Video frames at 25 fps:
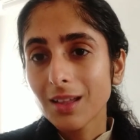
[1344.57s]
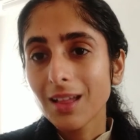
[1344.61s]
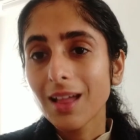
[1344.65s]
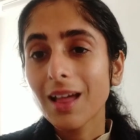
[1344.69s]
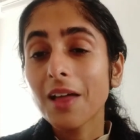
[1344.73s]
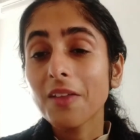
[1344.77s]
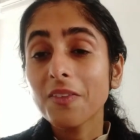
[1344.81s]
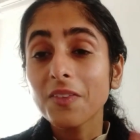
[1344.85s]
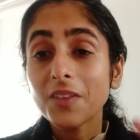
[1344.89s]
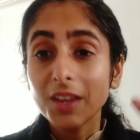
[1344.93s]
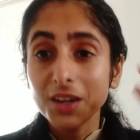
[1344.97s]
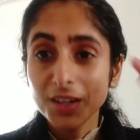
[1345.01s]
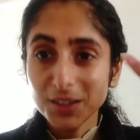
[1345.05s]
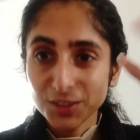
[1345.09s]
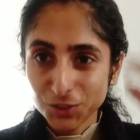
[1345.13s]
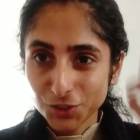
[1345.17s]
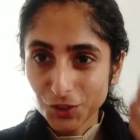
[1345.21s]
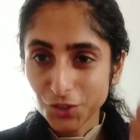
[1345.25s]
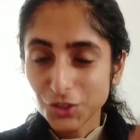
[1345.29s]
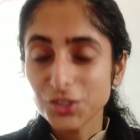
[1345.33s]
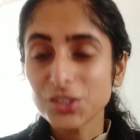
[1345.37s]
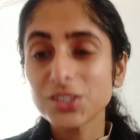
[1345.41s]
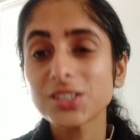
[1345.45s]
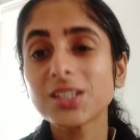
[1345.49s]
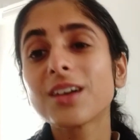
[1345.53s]
and then it's
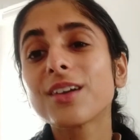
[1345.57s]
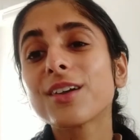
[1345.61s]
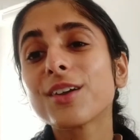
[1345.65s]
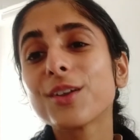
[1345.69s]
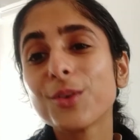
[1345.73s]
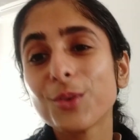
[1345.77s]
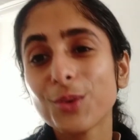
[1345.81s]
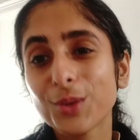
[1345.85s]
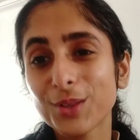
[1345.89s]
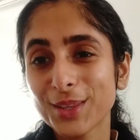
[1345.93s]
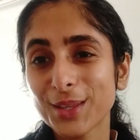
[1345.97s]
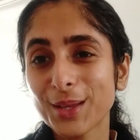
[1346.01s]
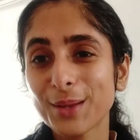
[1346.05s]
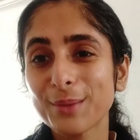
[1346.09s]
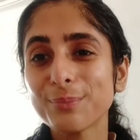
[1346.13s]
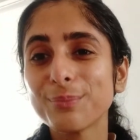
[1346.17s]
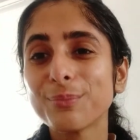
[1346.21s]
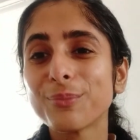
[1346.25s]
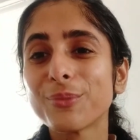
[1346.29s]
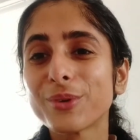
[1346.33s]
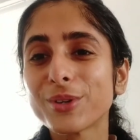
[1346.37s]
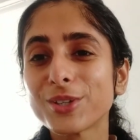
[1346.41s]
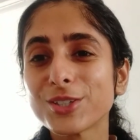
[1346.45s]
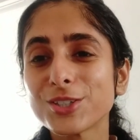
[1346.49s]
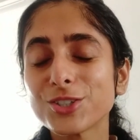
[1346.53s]
gonna suck in all that
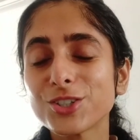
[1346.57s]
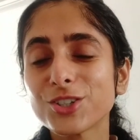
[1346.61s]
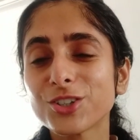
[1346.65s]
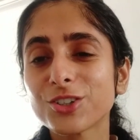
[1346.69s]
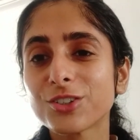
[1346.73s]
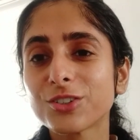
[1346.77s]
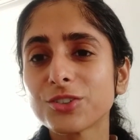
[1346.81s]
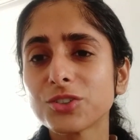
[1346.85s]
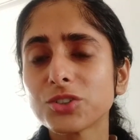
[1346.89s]
moisture.